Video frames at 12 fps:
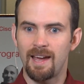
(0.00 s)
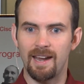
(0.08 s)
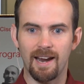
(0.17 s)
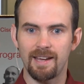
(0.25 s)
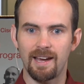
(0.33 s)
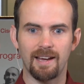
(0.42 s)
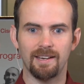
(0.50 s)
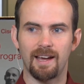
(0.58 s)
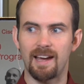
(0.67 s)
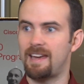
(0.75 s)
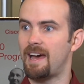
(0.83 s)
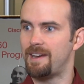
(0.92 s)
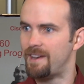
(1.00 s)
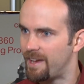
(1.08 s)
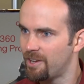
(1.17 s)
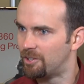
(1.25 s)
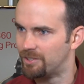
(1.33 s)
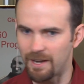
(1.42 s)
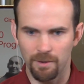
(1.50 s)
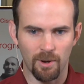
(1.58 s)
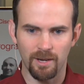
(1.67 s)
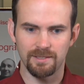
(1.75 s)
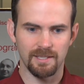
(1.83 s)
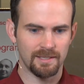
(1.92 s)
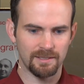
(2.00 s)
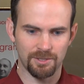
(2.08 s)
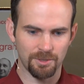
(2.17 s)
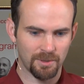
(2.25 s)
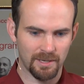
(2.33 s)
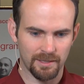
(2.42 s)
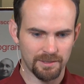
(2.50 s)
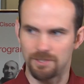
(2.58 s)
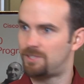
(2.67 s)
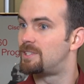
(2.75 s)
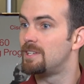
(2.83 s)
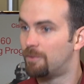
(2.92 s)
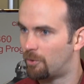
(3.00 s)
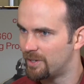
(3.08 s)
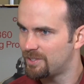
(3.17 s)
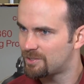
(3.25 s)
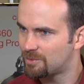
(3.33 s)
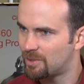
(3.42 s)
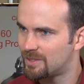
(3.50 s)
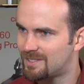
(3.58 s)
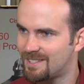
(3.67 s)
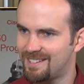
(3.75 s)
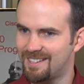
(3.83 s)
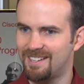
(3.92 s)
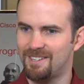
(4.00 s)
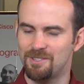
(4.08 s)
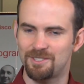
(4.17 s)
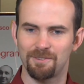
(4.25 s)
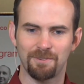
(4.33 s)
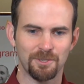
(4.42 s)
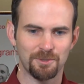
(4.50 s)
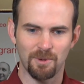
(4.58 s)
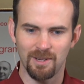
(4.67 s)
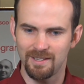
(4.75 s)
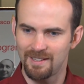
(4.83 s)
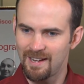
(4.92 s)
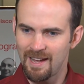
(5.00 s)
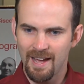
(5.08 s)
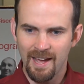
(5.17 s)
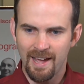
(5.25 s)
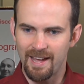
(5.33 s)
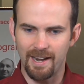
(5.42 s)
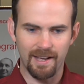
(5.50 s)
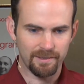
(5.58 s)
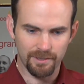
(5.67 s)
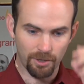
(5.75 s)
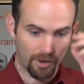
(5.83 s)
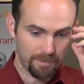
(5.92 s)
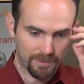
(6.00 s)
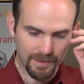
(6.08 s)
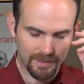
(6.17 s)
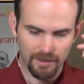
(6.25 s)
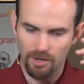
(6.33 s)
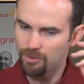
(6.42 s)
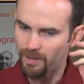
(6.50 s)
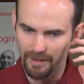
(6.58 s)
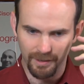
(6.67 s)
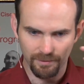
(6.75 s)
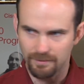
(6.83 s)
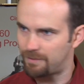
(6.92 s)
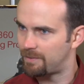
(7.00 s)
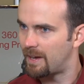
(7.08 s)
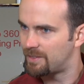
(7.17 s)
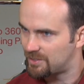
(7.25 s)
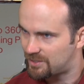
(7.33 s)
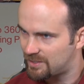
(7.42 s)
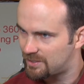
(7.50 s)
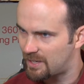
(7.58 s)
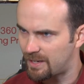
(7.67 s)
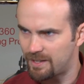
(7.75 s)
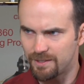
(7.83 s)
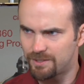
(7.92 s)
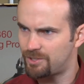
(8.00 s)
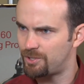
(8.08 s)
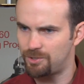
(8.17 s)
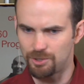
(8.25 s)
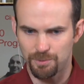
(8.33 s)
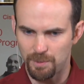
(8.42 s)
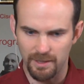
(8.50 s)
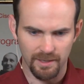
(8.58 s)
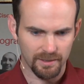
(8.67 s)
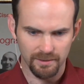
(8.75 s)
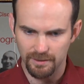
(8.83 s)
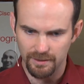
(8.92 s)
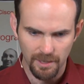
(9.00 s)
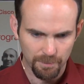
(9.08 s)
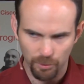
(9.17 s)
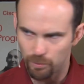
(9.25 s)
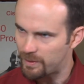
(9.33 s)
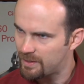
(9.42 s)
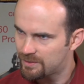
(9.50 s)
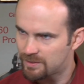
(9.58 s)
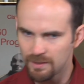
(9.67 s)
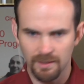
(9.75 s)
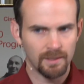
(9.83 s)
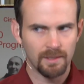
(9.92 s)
and I got nailed. I walked into to C Voice was the first one, and I'm thinking, okay, I've got the CCIE. This should just be a couple weeks.